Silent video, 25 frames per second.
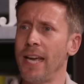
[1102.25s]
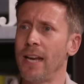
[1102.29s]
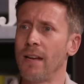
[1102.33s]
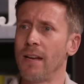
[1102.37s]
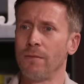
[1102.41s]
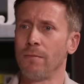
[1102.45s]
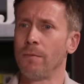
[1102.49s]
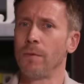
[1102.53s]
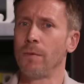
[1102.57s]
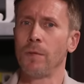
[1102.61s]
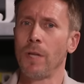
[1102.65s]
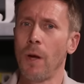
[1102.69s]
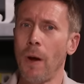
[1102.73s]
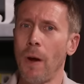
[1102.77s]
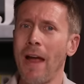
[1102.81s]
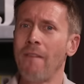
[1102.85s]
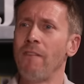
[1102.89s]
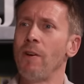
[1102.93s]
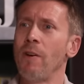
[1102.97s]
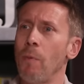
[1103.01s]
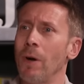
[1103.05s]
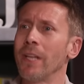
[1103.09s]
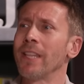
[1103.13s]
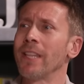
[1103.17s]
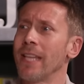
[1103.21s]
And I thought, well, no,
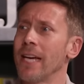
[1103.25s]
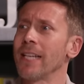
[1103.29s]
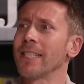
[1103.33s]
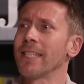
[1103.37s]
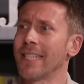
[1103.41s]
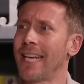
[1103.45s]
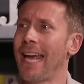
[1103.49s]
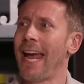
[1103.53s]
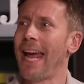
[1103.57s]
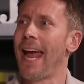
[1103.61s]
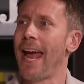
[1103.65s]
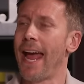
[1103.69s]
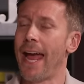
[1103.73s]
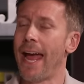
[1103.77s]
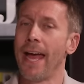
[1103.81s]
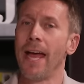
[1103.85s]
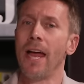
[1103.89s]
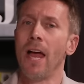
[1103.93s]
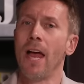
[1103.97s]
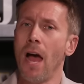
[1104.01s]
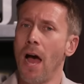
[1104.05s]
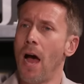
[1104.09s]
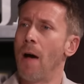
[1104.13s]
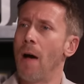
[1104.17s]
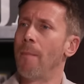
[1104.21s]
everyone does care
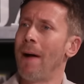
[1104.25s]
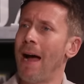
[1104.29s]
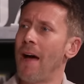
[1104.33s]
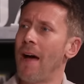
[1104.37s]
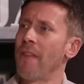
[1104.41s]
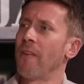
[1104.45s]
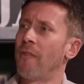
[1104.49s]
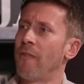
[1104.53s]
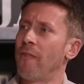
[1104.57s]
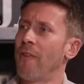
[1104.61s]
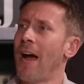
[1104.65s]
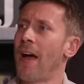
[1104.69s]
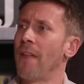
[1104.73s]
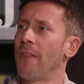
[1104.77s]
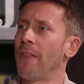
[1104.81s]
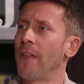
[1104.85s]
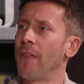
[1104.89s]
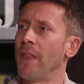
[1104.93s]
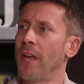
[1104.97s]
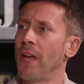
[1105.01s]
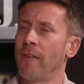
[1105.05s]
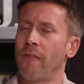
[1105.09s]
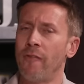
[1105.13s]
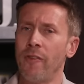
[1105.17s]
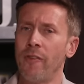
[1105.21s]
about the fact that
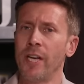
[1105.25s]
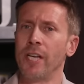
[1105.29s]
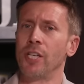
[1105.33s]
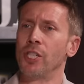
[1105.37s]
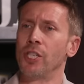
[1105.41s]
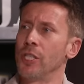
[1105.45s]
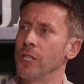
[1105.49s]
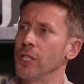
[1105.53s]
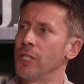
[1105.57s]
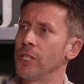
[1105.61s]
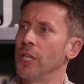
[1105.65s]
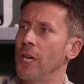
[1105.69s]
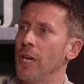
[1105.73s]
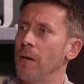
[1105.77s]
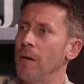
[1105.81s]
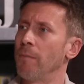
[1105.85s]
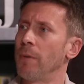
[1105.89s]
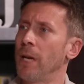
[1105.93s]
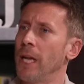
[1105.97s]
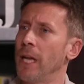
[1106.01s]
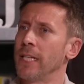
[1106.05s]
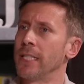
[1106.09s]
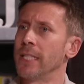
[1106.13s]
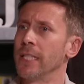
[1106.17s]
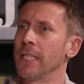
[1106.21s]
they finish in a certain
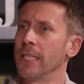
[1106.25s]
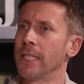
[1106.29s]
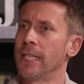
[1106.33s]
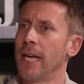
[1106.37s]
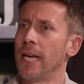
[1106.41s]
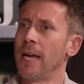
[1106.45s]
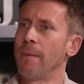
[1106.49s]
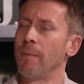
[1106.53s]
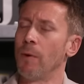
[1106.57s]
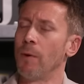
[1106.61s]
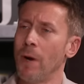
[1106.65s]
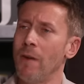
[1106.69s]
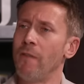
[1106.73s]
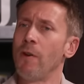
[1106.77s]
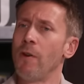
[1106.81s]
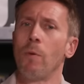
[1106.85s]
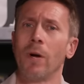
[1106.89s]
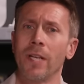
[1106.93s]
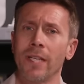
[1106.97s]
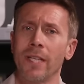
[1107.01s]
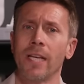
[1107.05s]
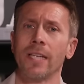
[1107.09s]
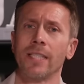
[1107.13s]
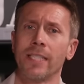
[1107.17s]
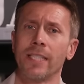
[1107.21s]
place in the table.
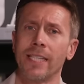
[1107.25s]
Everyone does